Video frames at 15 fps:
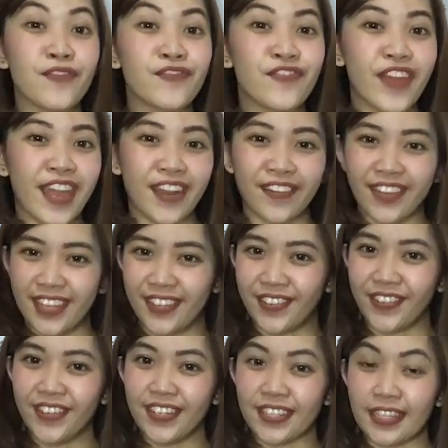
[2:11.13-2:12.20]
Very
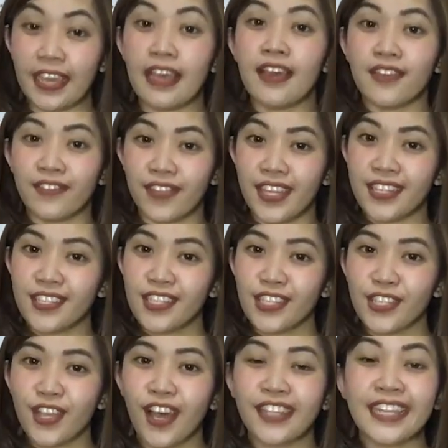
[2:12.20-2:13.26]
good! This
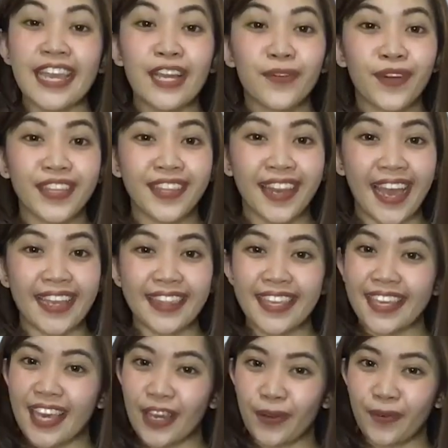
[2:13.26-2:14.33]
is not a
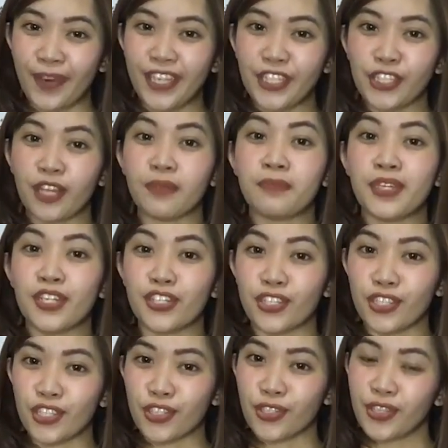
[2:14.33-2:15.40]
quadratic equation
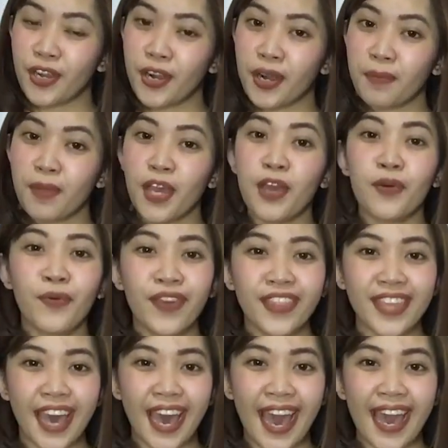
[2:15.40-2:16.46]
because the term
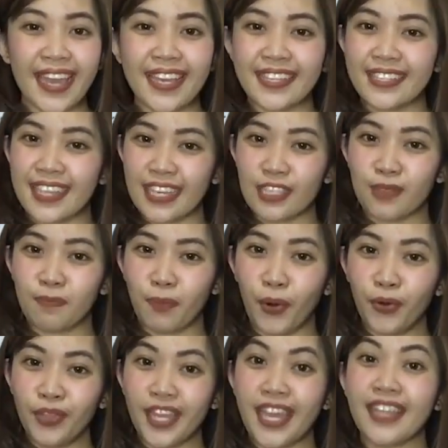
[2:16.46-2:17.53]
with the highest
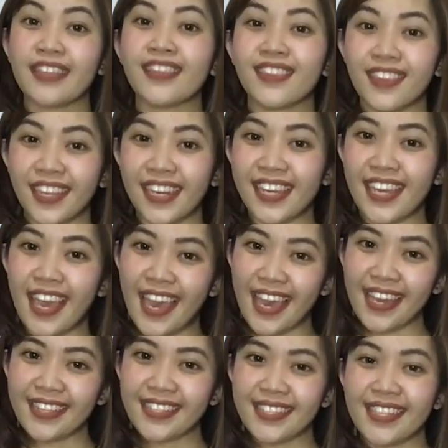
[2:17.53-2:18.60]
exponent,
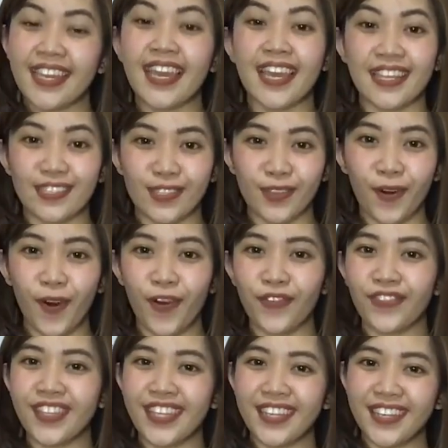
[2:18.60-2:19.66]
3x, is
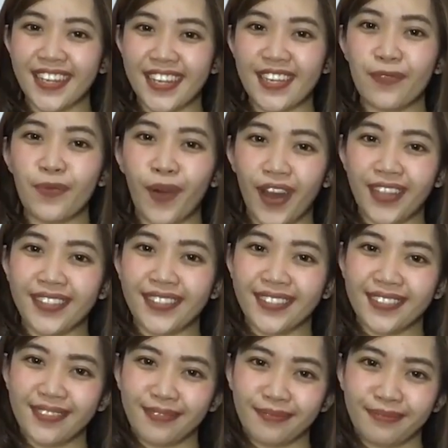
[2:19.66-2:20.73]
of degree 1.